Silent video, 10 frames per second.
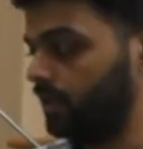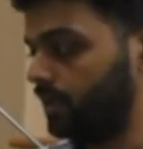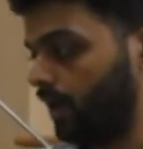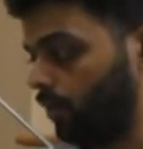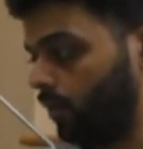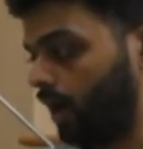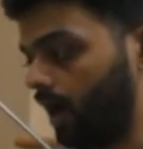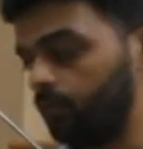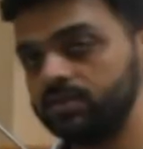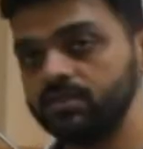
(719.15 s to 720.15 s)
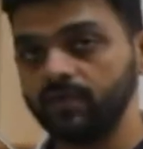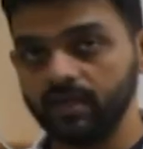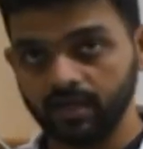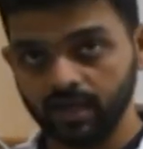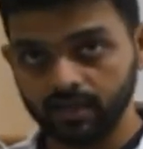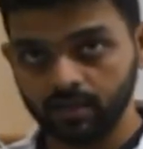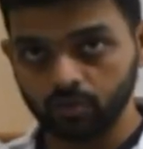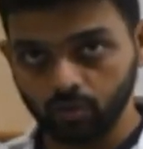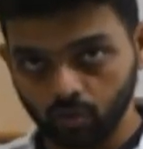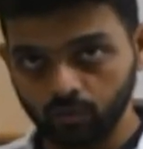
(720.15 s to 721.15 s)
Now, how does the ventilator
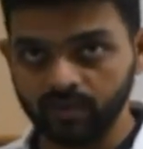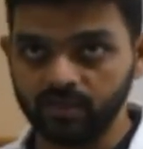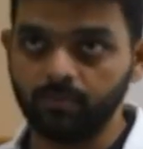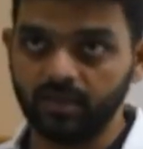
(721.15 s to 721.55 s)
know when the